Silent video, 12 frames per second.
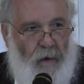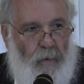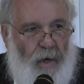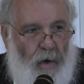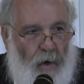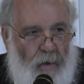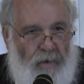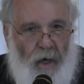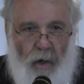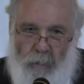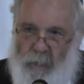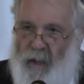We all
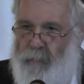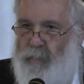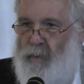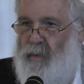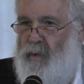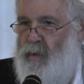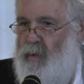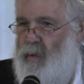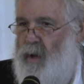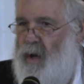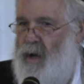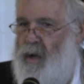know people who
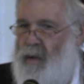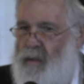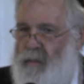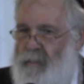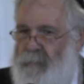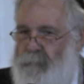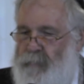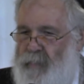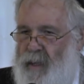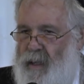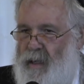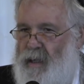are
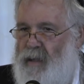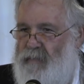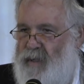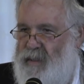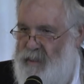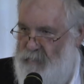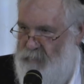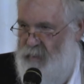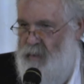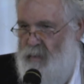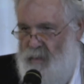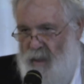living
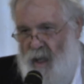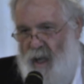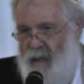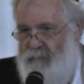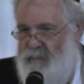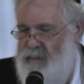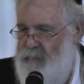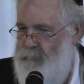difficult lives.